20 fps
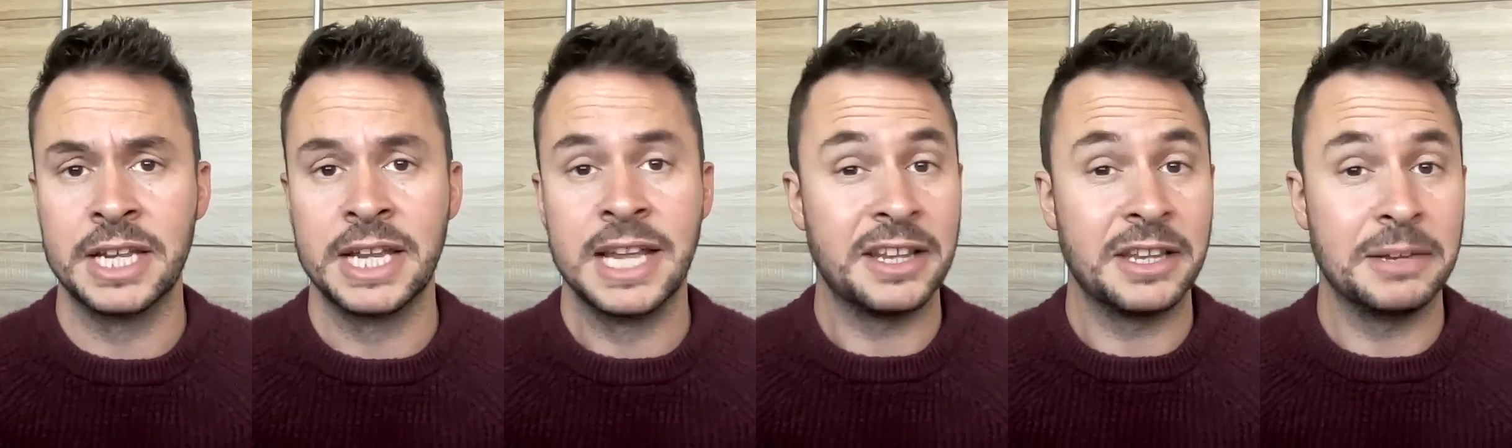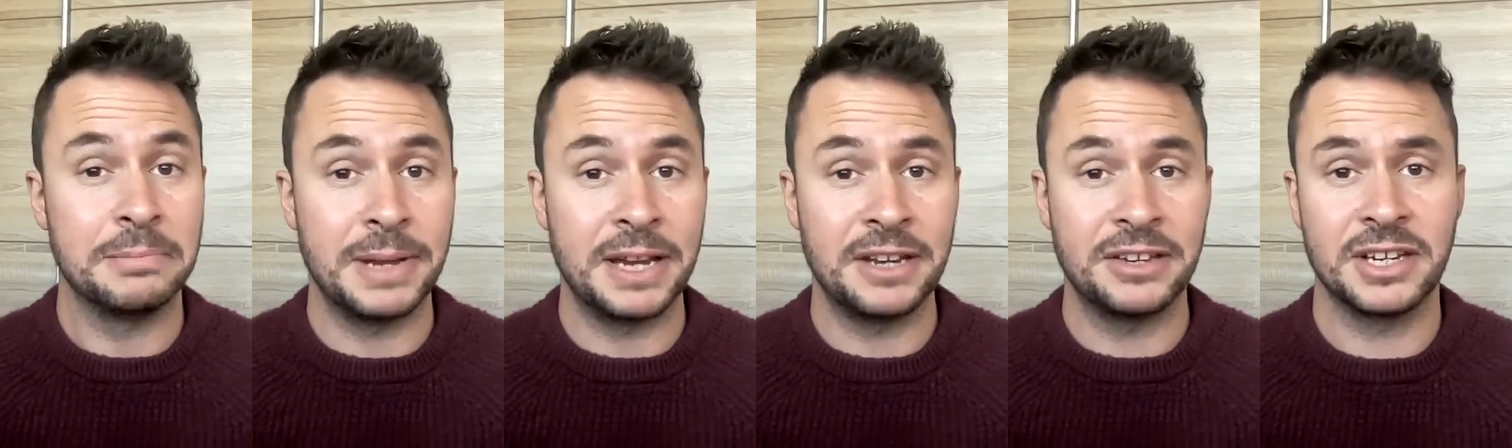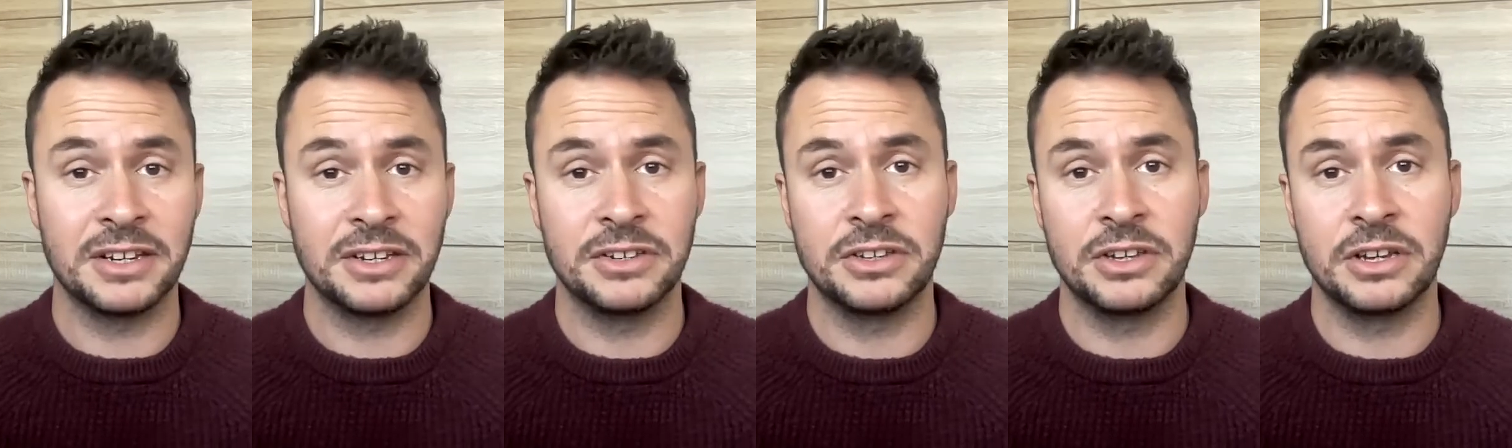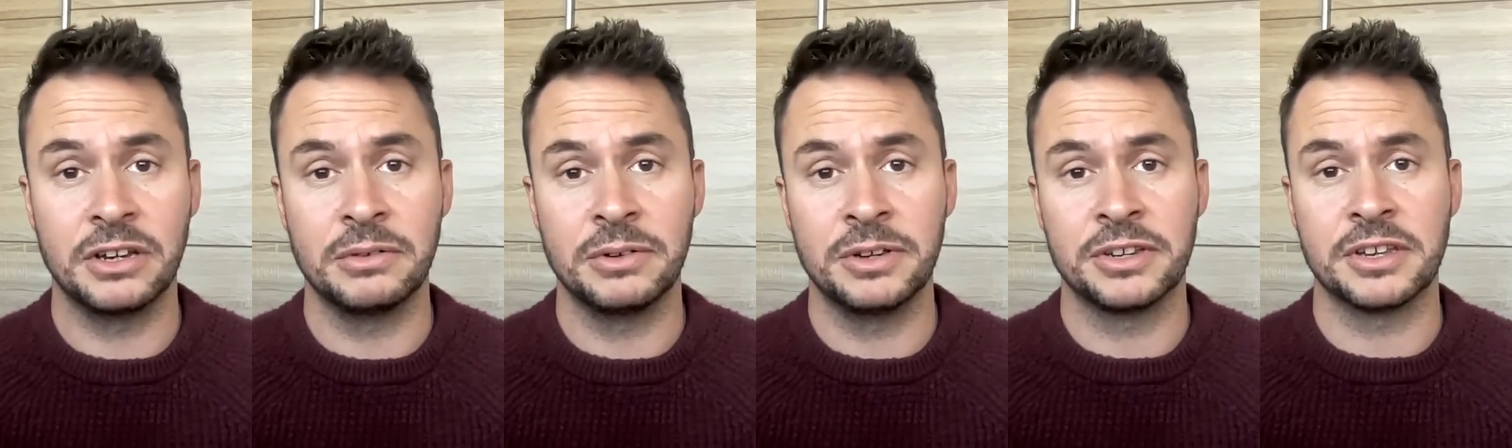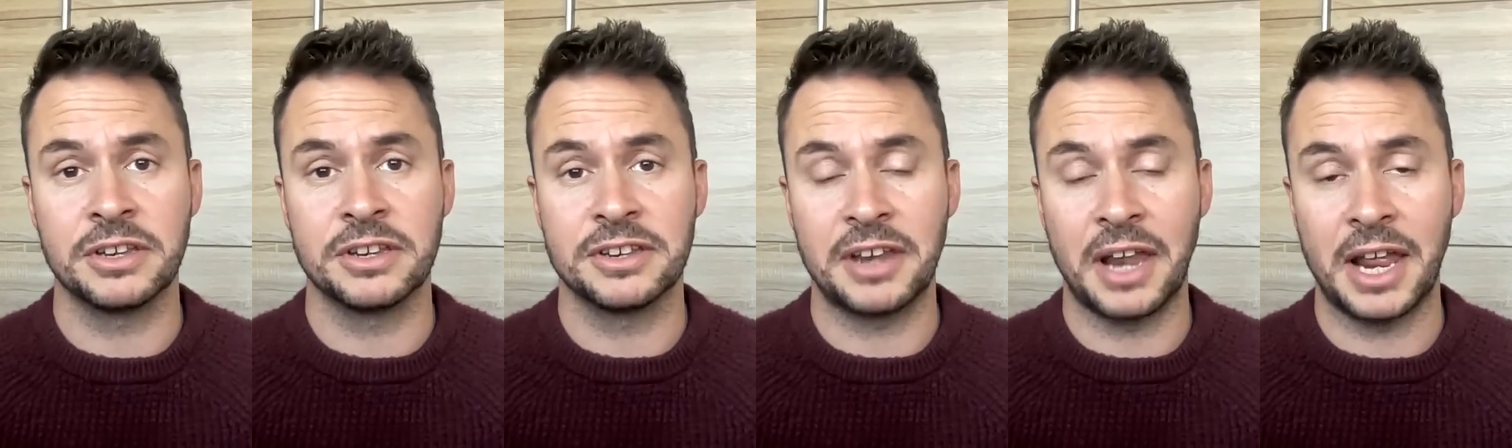And the best thing to do is
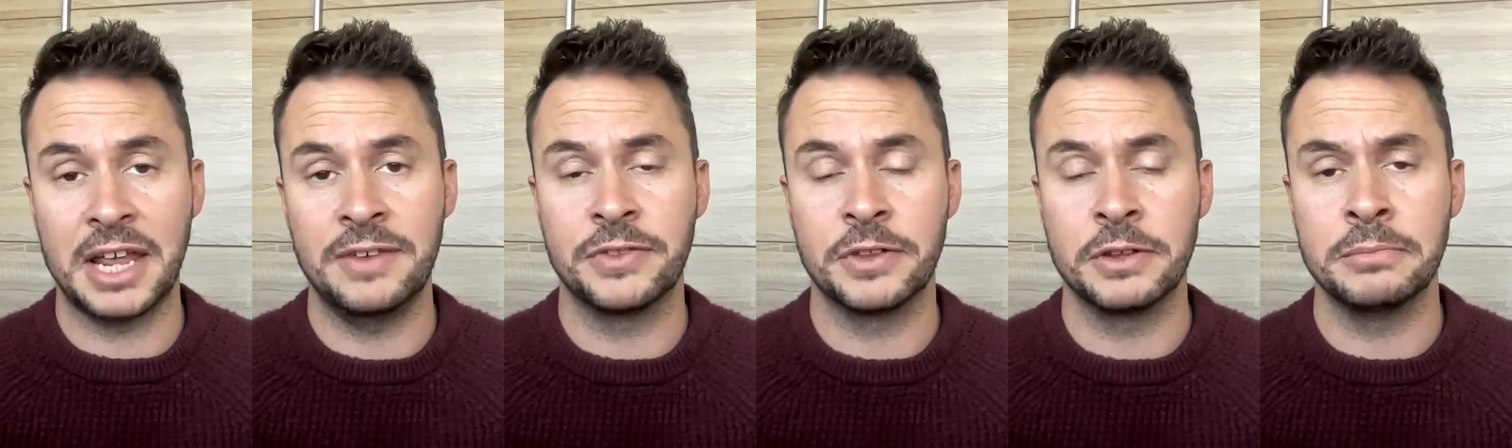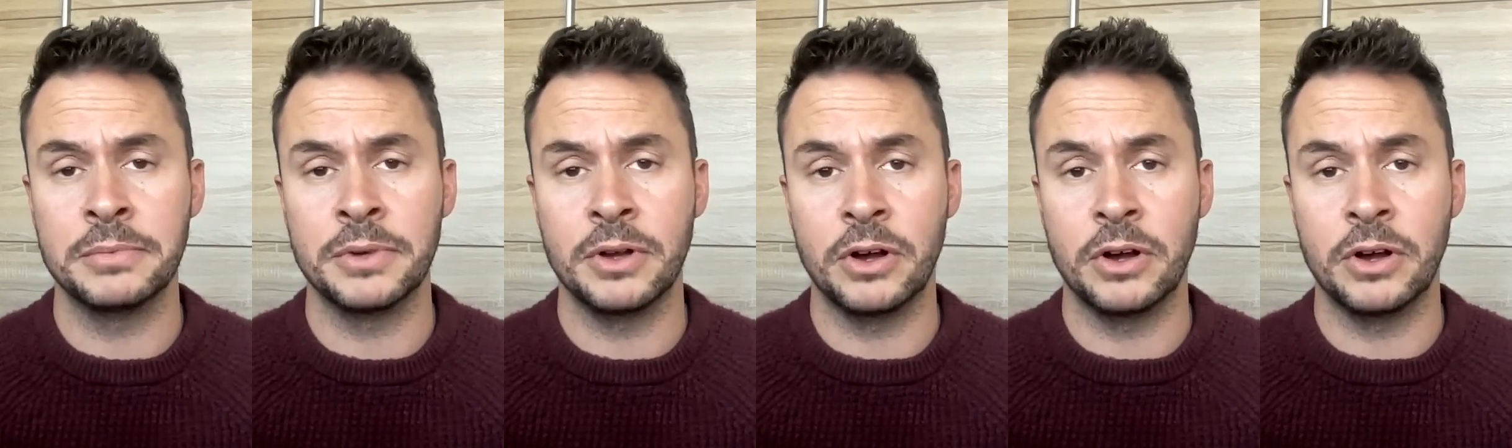to save them